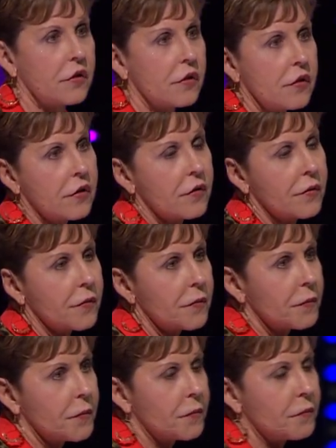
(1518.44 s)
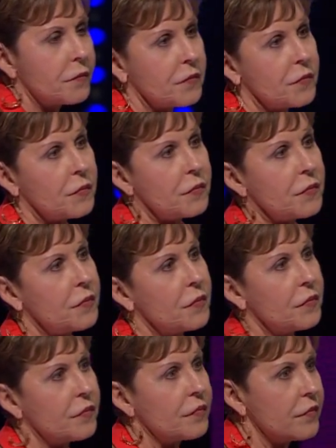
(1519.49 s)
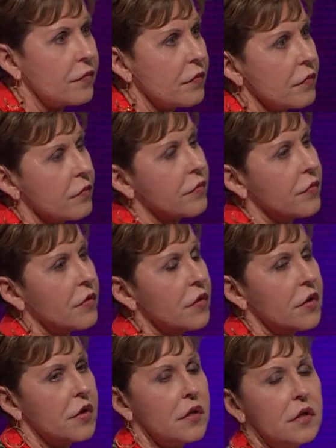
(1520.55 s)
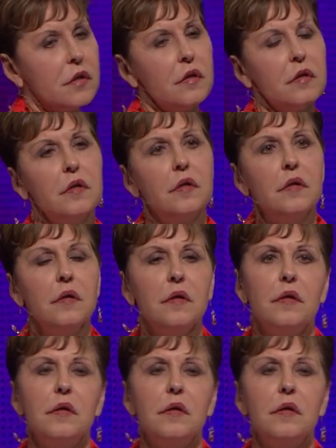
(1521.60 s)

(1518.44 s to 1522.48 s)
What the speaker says: Nothing is said.